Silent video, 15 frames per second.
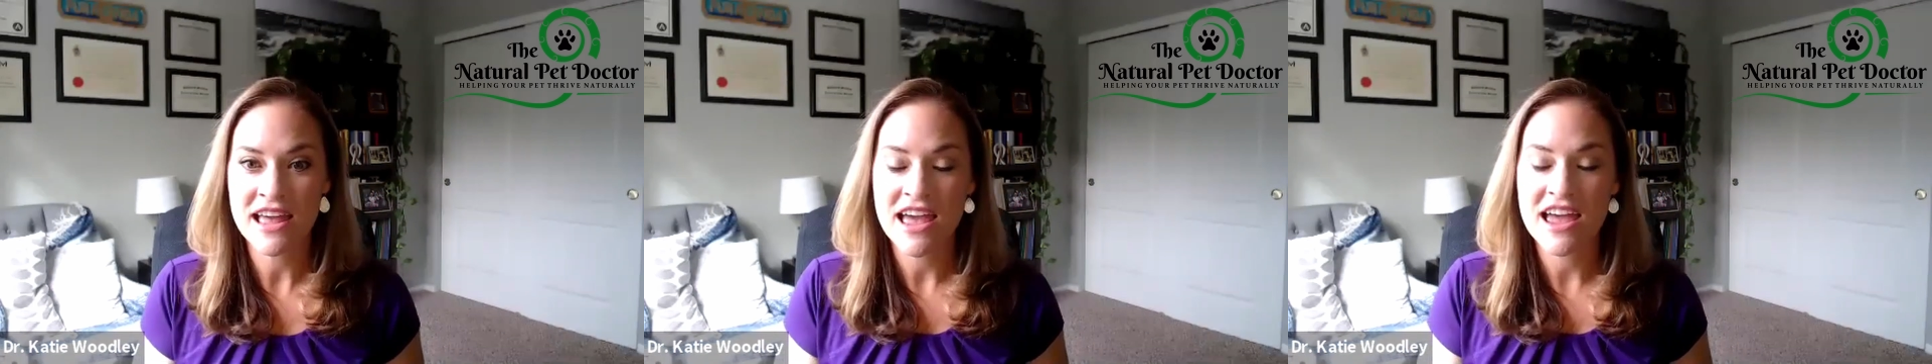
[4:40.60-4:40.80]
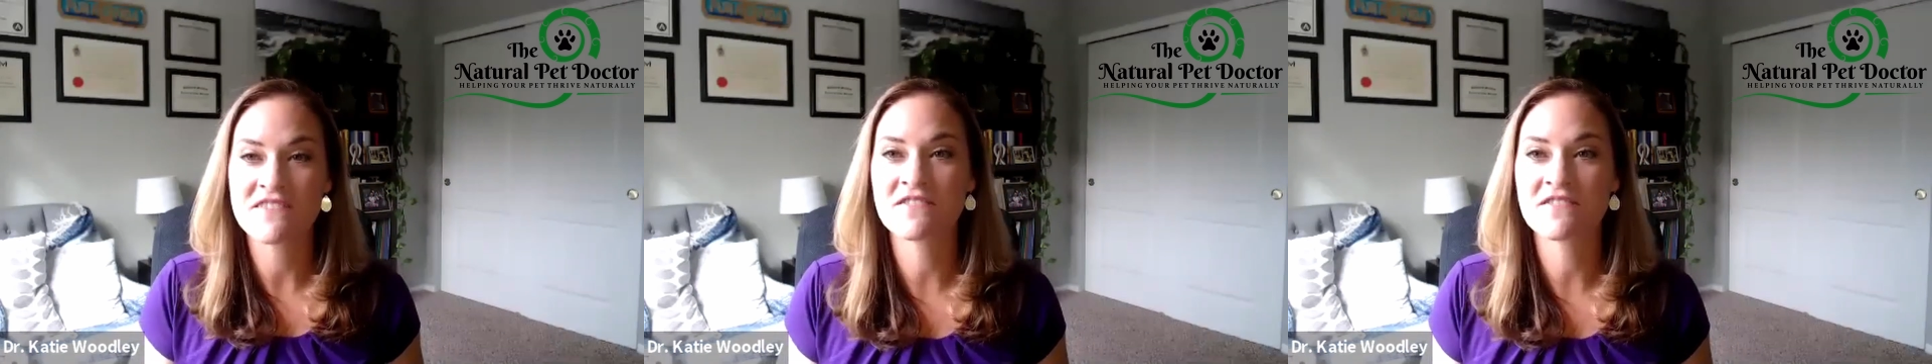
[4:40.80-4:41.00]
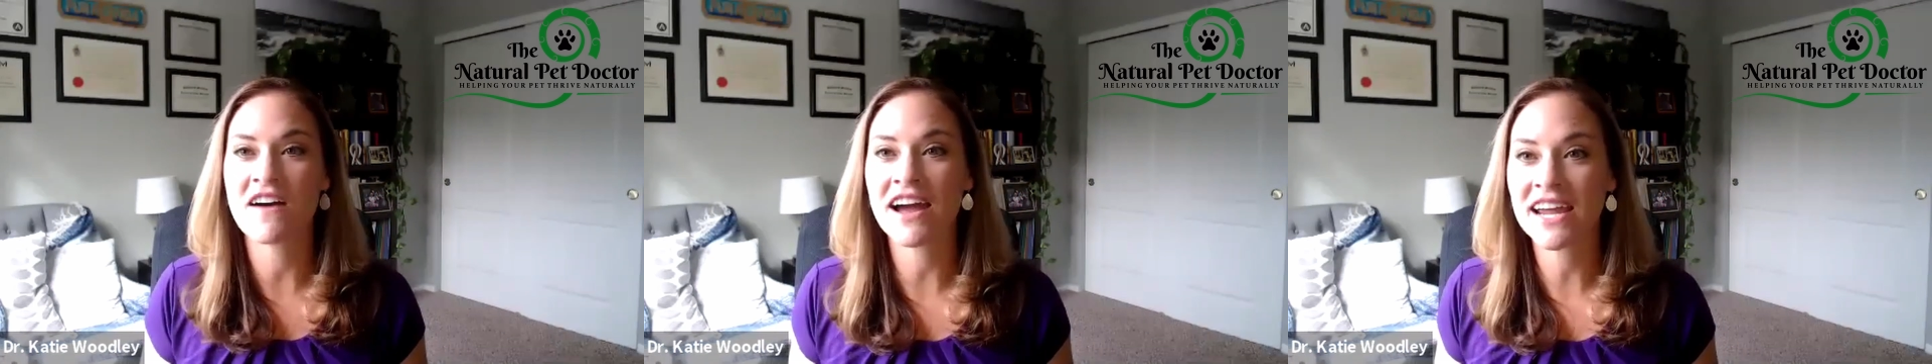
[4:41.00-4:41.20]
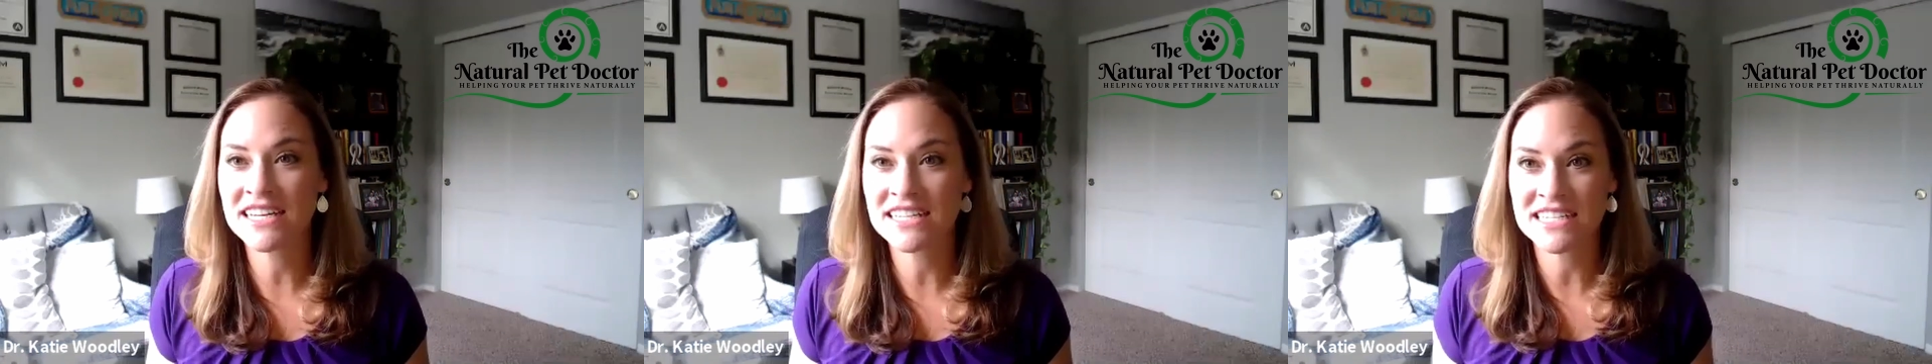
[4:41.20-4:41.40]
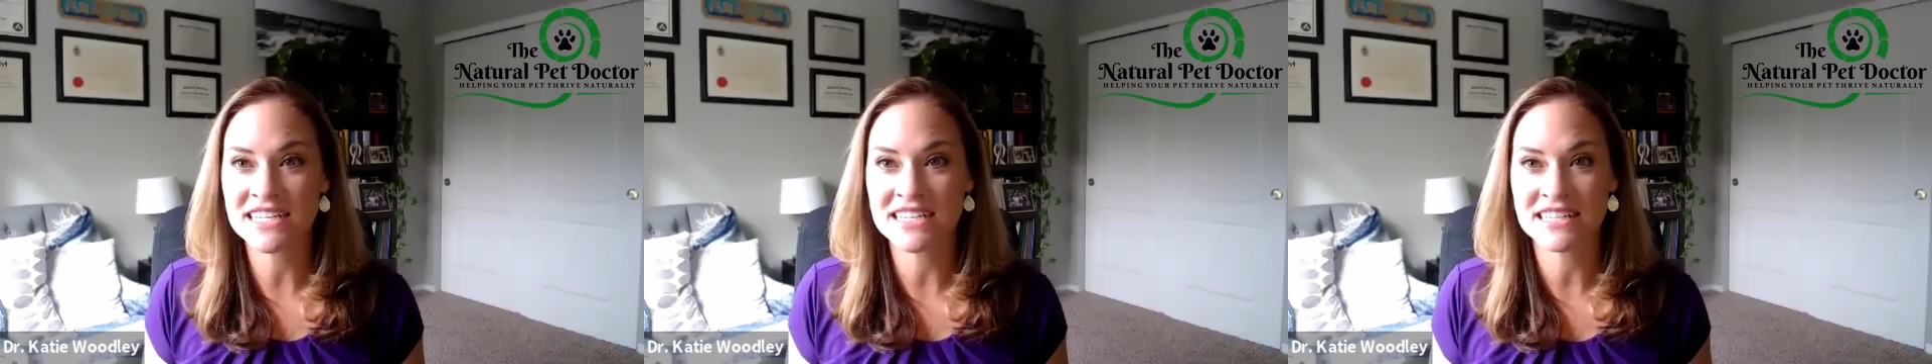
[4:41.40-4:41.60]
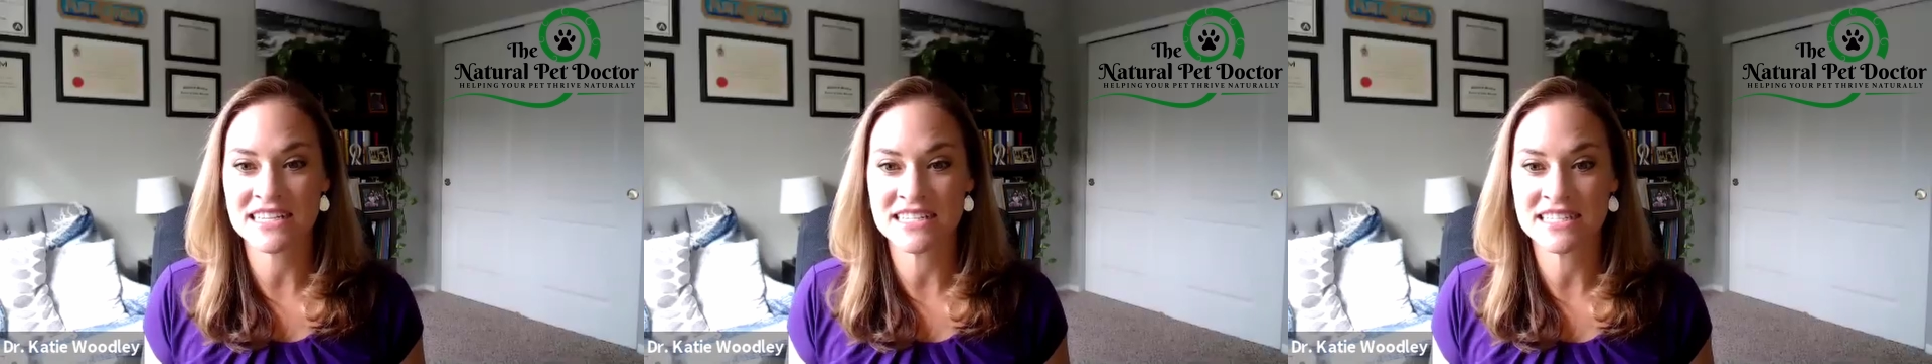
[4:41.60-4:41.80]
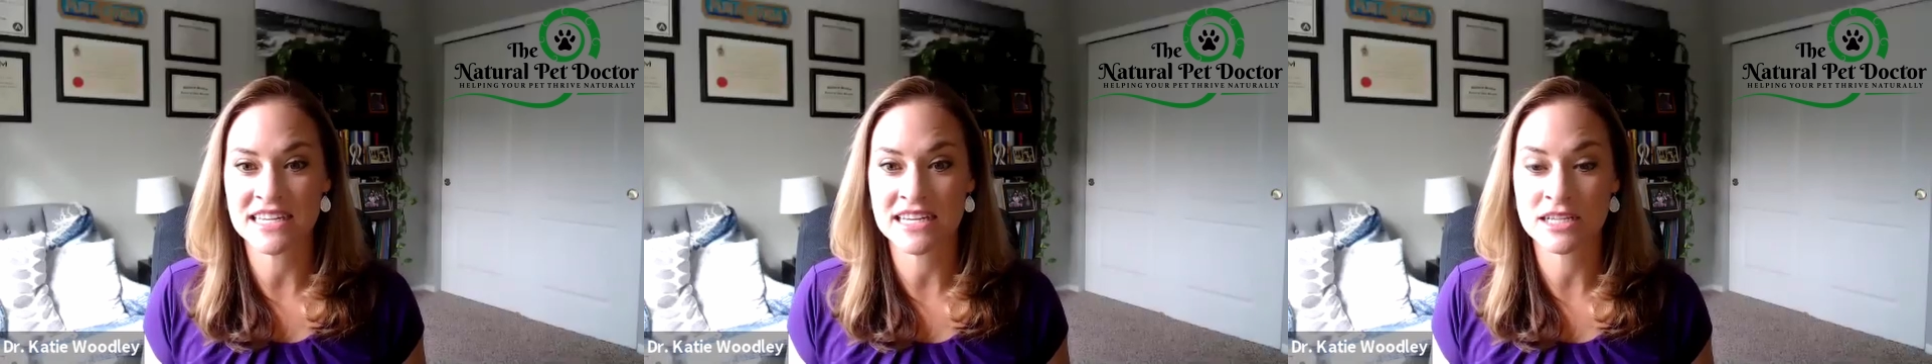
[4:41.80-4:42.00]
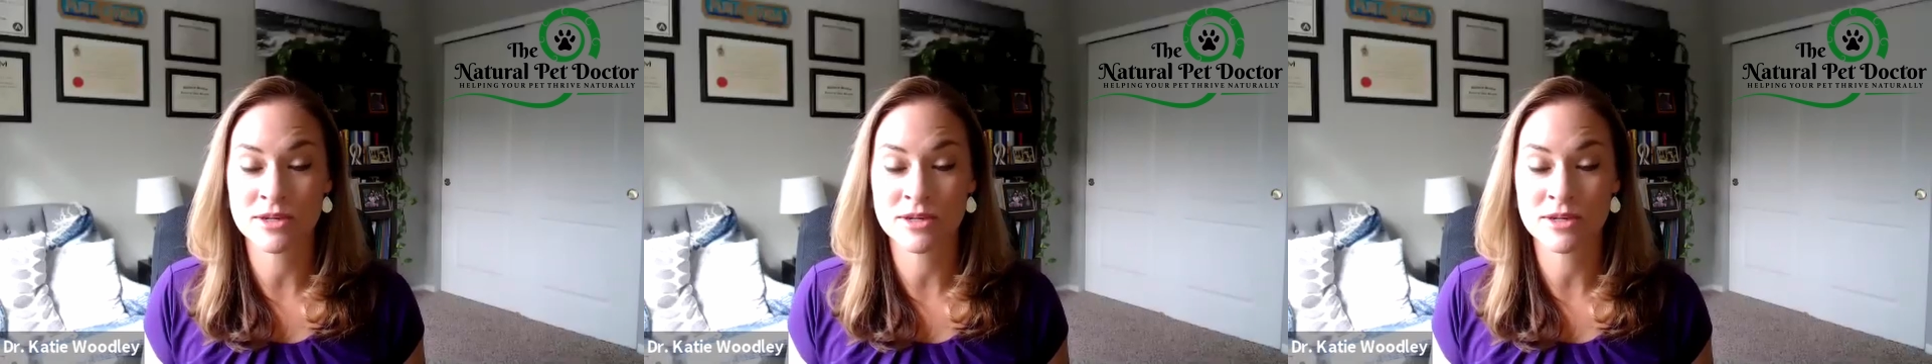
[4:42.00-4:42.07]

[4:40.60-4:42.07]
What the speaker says: and finding these things,